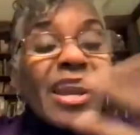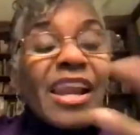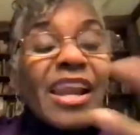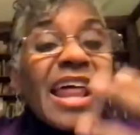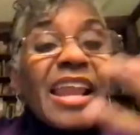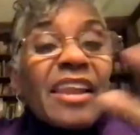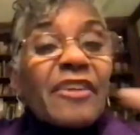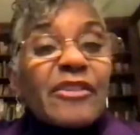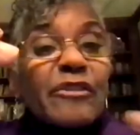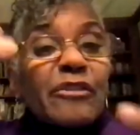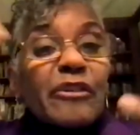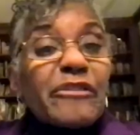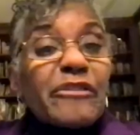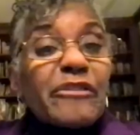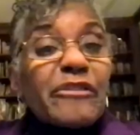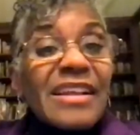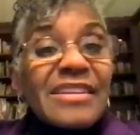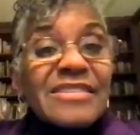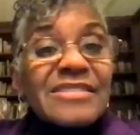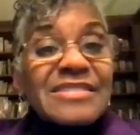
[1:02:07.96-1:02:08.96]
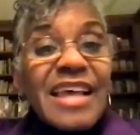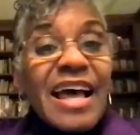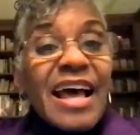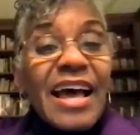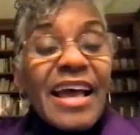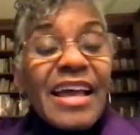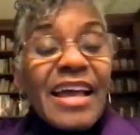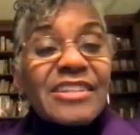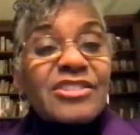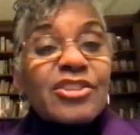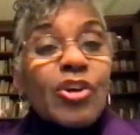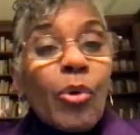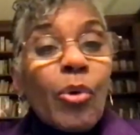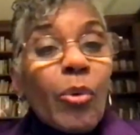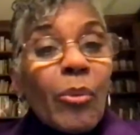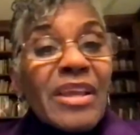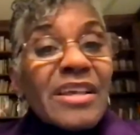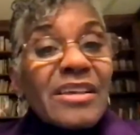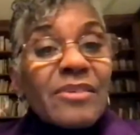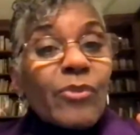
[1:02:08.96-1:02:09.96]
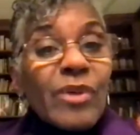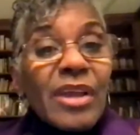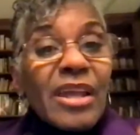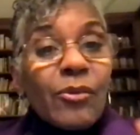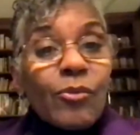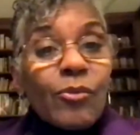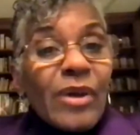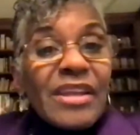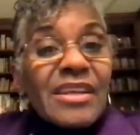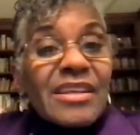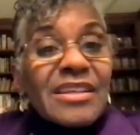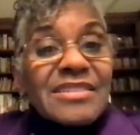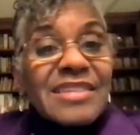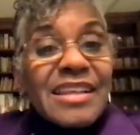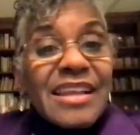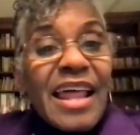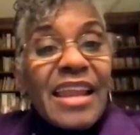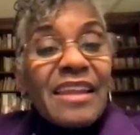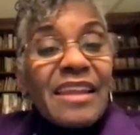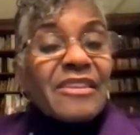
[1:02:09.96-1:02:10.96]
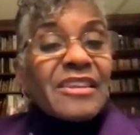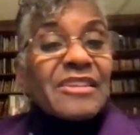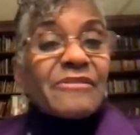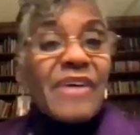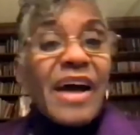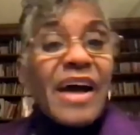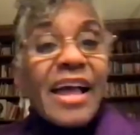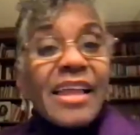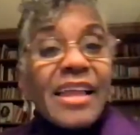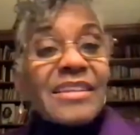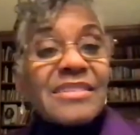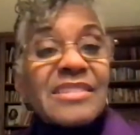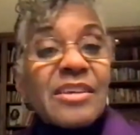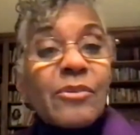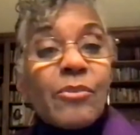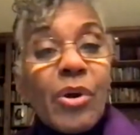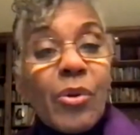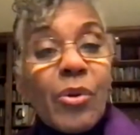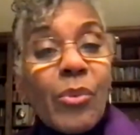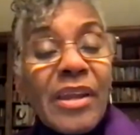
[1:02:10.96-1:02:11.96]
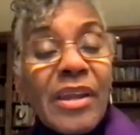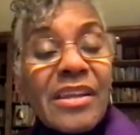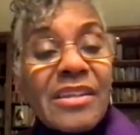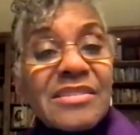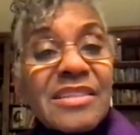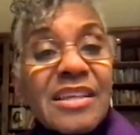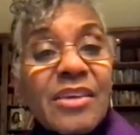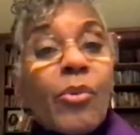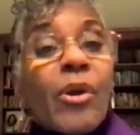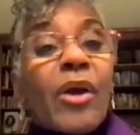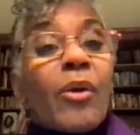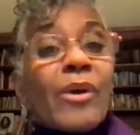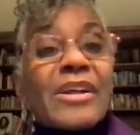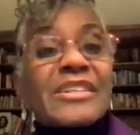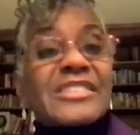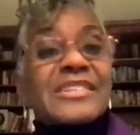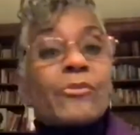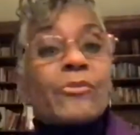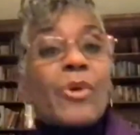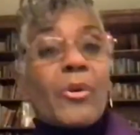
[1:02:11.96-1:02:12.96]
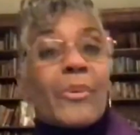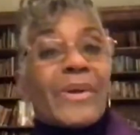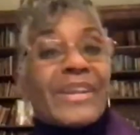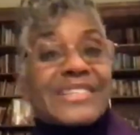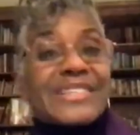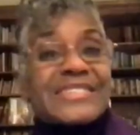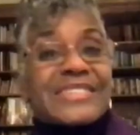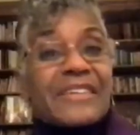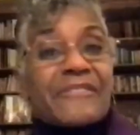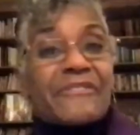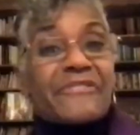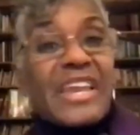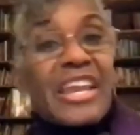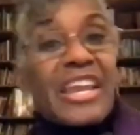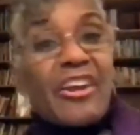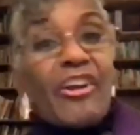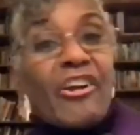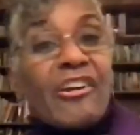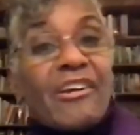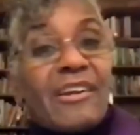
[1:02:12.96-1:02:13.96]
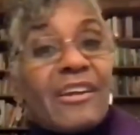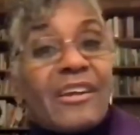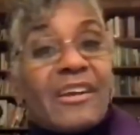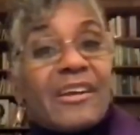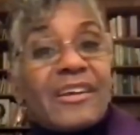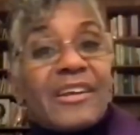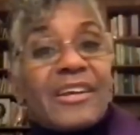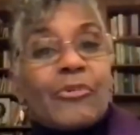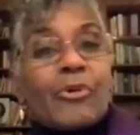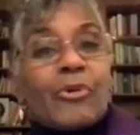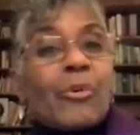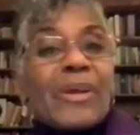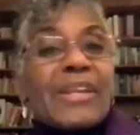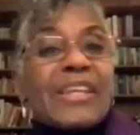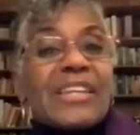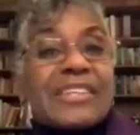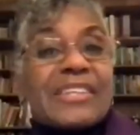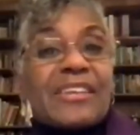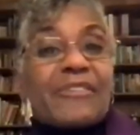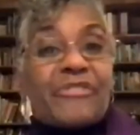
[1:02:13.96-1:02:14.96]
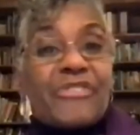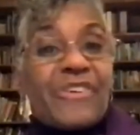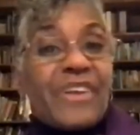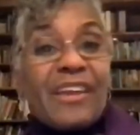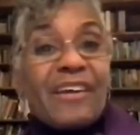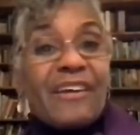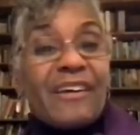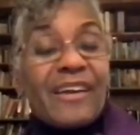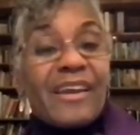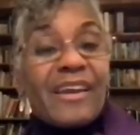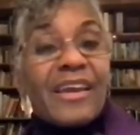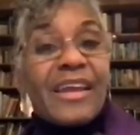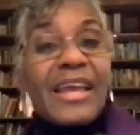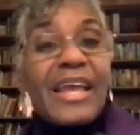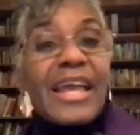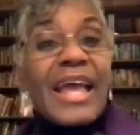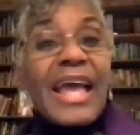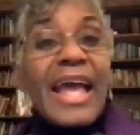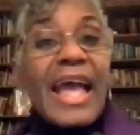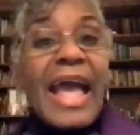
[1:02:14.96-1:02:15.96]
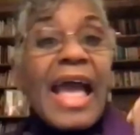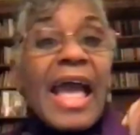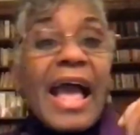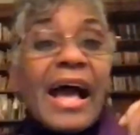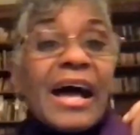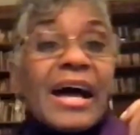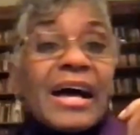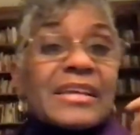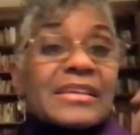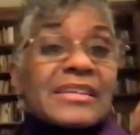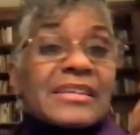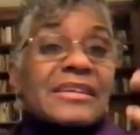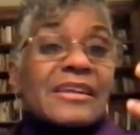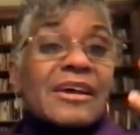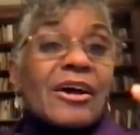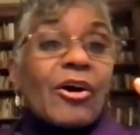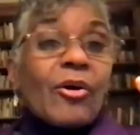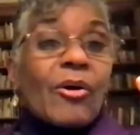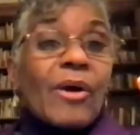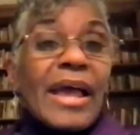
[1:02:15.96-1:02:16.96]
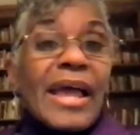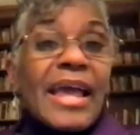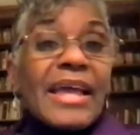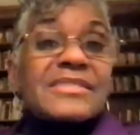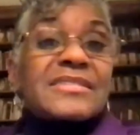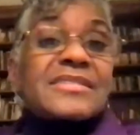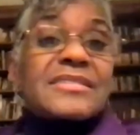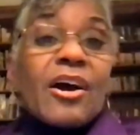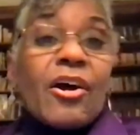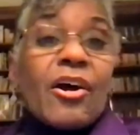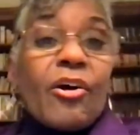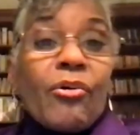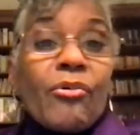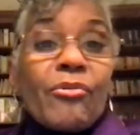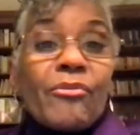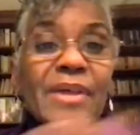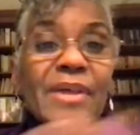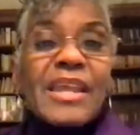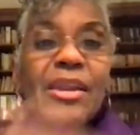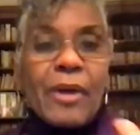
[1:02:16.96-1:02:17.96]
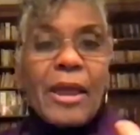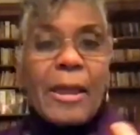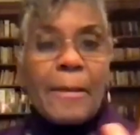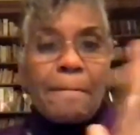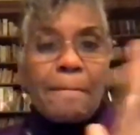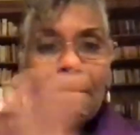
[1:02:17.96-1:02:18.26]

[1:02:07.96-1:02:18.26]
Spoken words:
lot of different sides. So when we witness a lot of the violence that we're witnessing, we're witnessing fear. We're witnessing fear. You know, and so anyway.